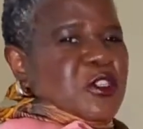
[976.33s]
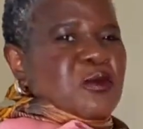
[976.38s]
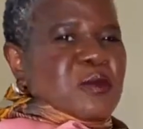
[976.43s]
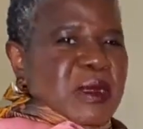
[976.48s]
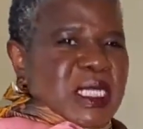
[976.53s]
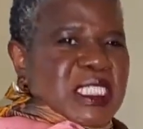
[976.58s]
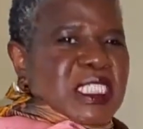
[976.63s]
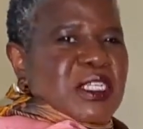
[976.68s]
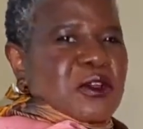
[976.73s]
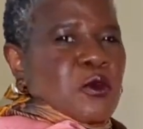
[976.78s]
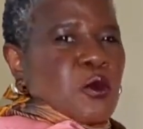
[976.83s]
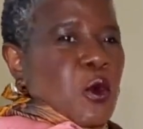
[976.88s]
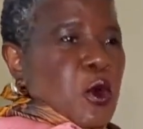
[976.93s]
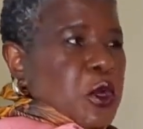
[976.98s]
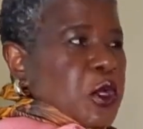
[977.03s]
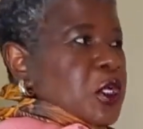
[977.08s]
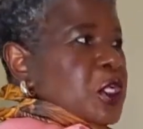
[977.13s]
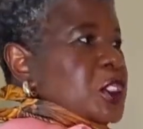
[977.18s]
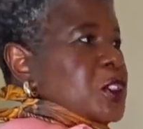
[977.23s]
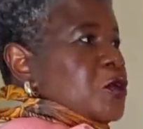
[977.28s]
many
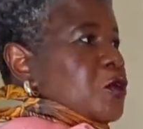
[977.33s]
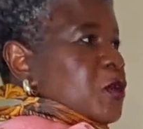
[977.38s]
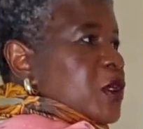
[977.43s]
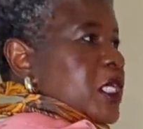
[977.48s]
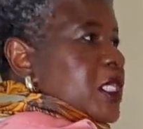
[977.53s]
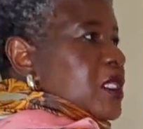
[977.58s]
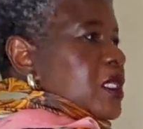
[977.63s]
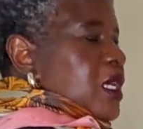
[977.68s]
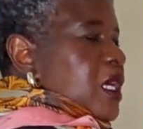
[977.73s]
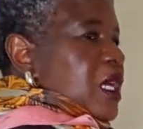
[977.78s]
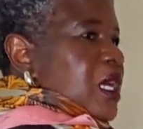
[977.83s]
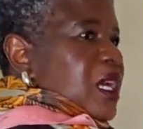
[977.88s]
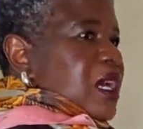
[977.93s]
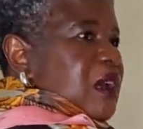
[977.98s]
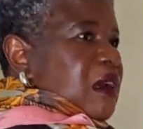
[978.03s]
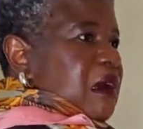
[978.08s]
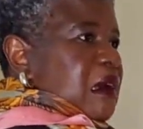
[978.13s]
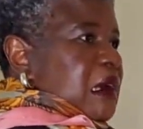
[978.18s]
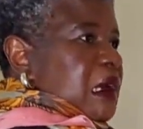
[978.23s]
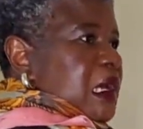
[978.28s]
words with
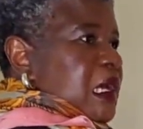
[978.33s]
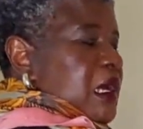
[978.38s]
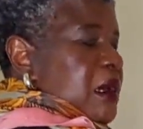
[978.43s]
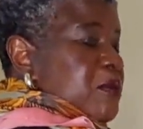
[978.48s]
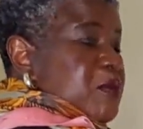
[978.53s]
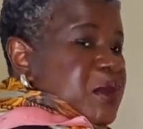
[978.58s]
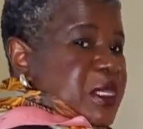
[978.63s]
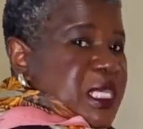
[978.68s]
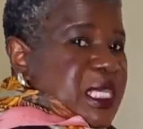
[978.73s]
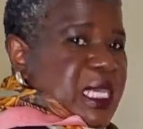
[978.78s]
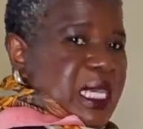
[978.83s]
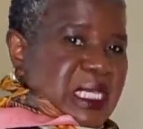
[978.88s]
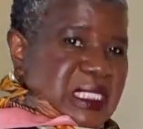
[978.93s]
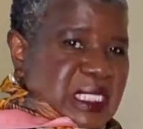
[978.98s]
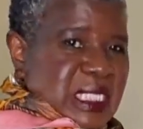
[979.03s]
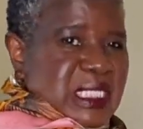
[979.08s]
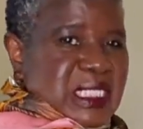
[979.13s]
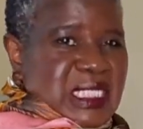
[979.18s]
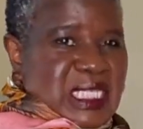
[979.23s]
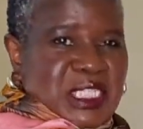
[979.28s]
B. As
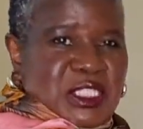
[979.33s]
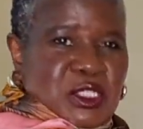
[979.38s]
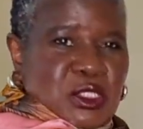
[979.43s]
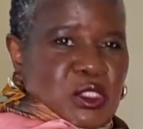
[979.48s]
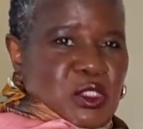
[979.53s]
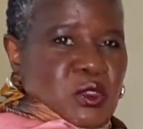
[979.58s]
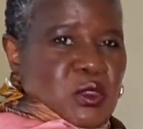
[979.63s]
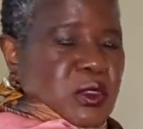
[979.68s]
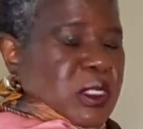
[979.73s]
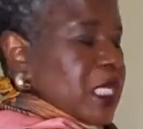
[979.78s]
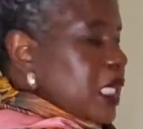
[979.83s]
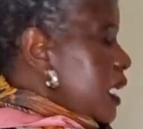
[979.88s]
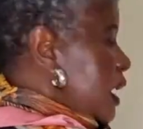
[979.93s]
I said to you,